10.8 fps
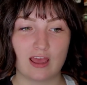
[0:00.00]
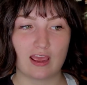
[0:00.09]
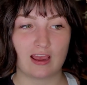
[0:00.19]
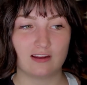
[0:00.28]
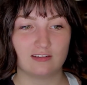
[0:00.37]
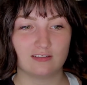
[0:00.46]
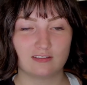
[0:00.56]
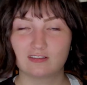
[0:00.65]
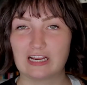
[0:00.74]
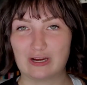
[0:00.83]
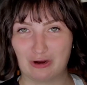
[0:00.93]
and it's
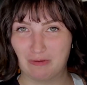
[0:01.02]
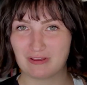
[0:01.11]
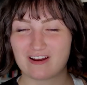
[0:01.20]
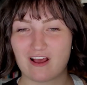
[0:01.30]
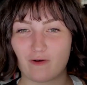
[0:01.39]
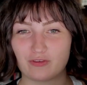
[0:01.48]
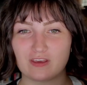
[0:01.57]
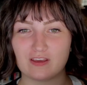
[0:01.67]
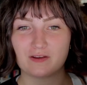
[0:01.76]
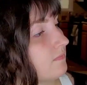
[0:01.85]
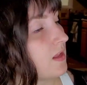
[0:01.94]
incredibly unhealthy.